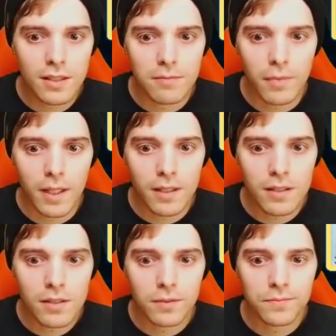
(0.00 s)
in
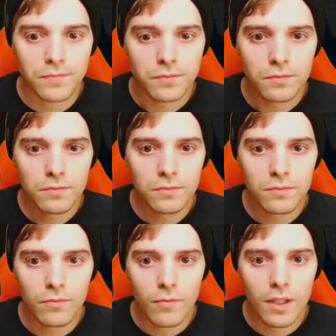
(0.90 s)
mind,
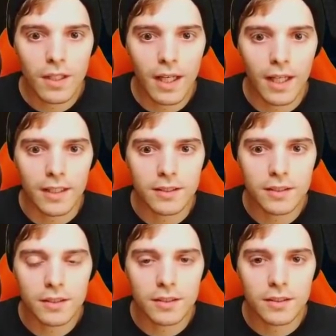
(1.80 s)
he
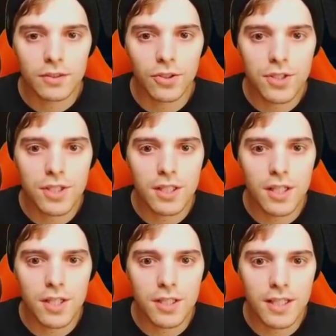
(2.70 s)
has 13
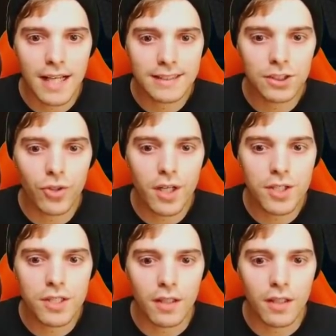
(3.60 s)
energy. He has 3 energies